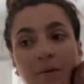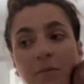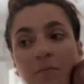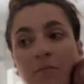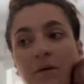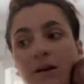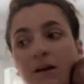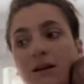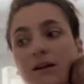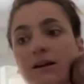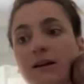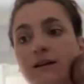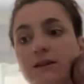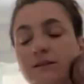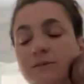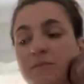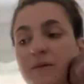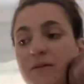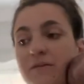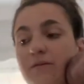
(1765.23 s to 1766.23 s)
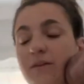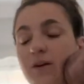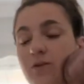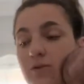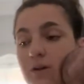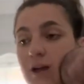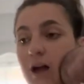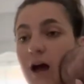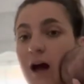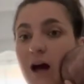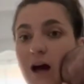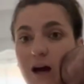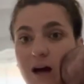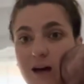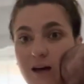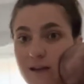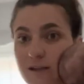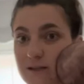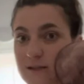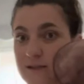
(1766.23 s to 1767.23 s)
but it has been very
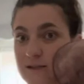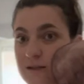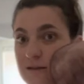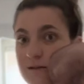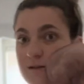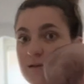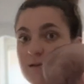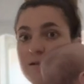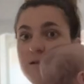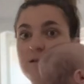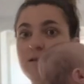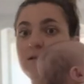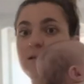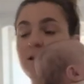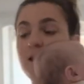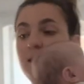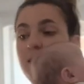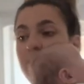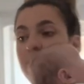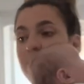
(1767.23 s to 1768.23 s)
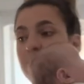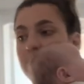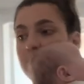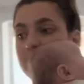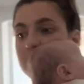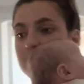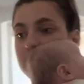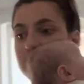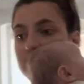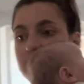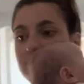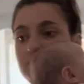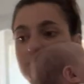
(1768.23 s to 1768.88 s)
hot and